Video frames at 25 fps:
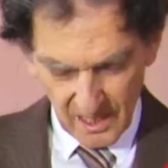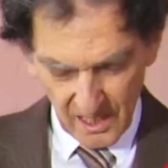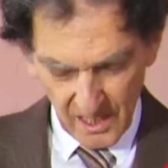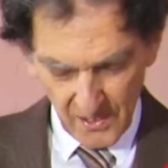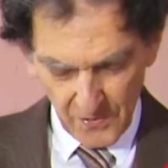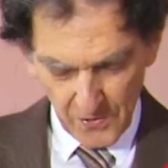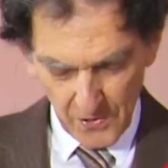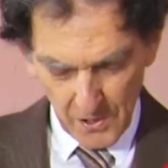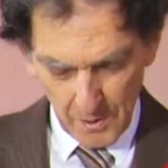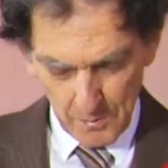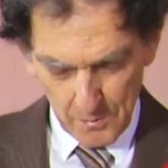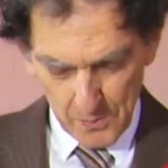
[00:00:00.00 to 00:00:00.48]

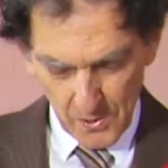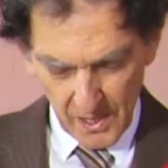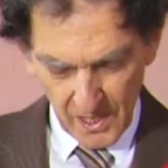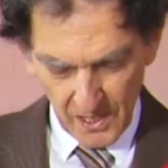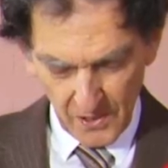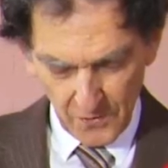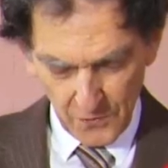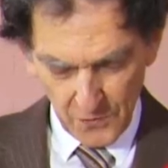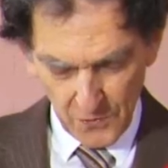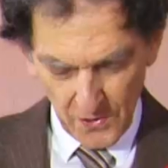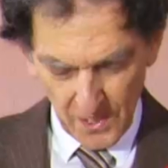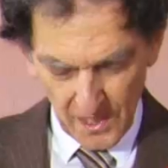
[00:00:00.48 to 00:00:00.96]
If you
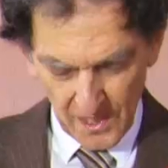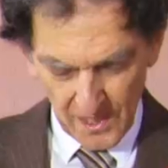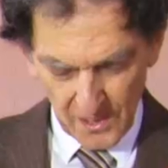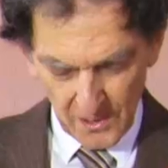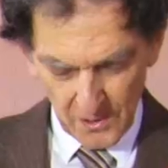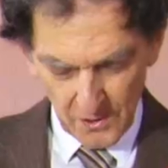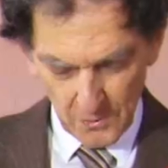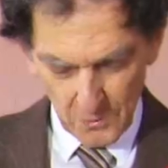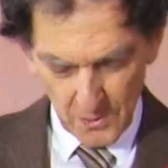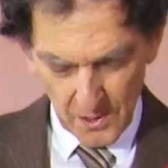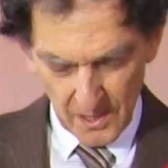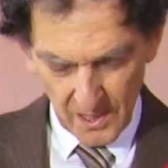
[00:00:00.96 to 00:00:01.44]
break
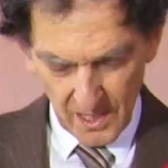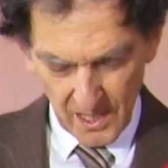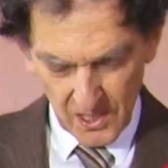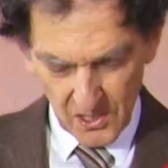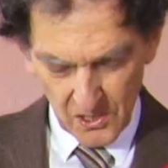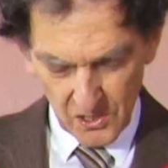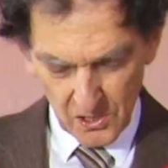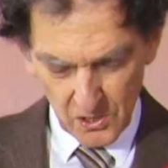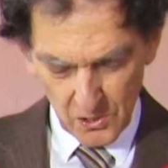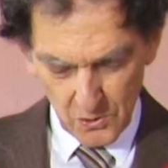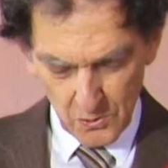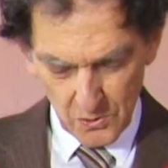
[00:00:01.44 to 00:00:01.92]
faith with
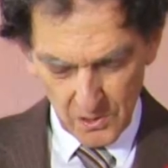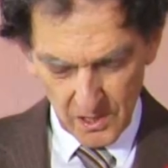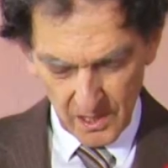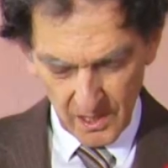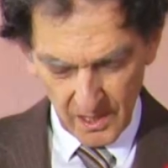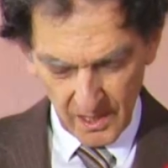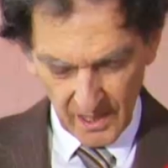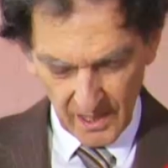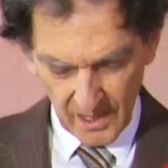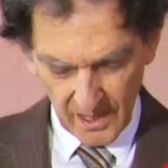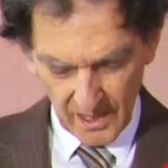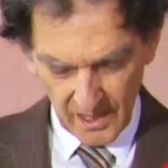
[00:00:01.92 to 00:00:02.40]
us who
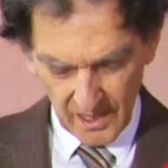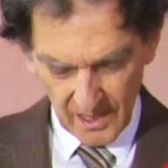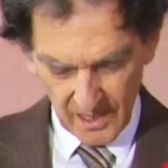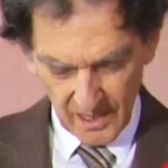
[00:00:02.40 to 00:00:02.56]
die,